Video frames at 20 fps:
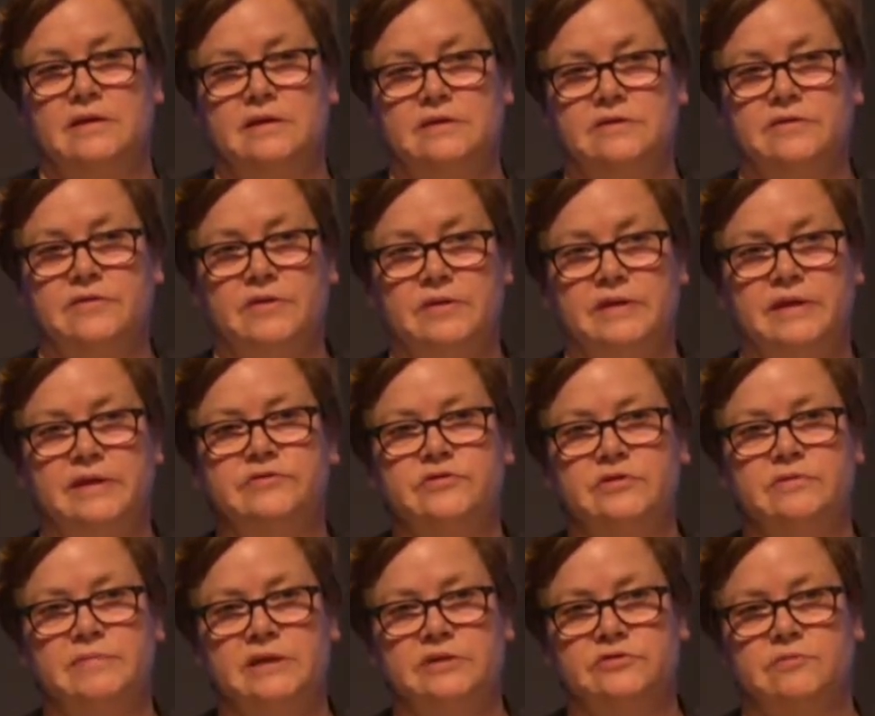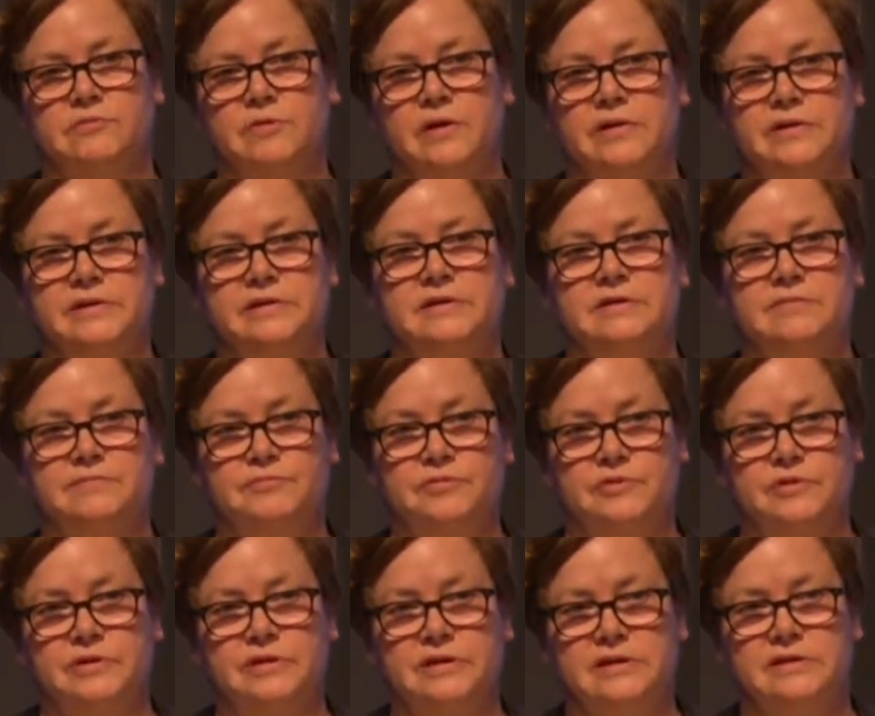so the London Metropolitan
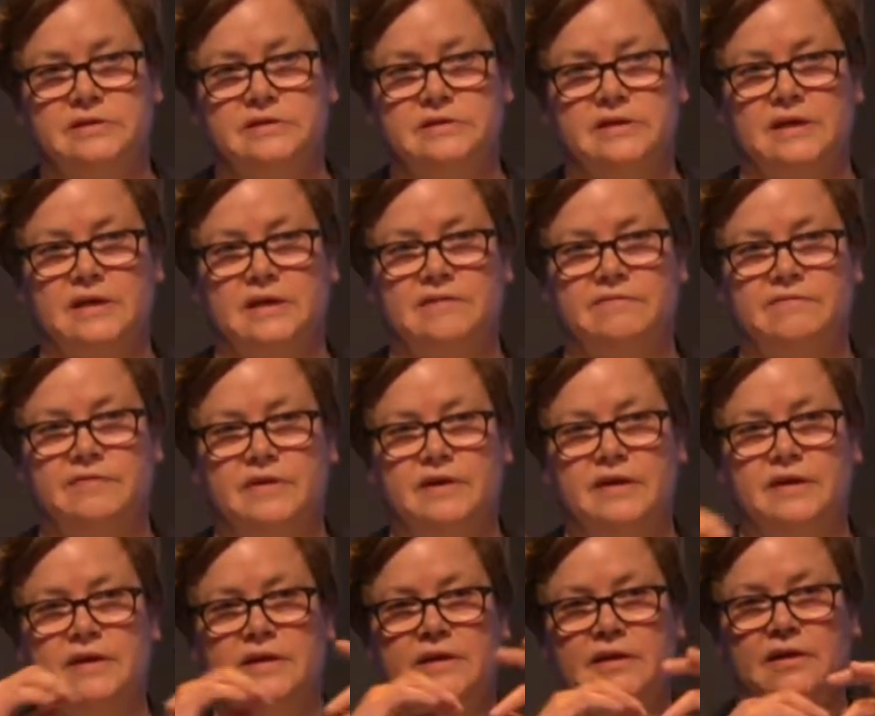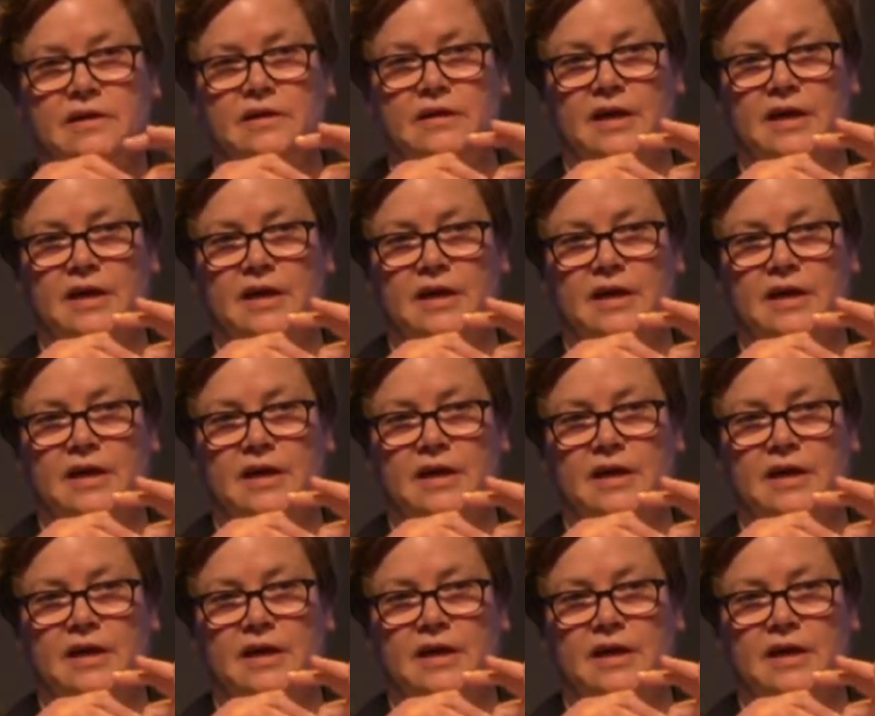Police have, a,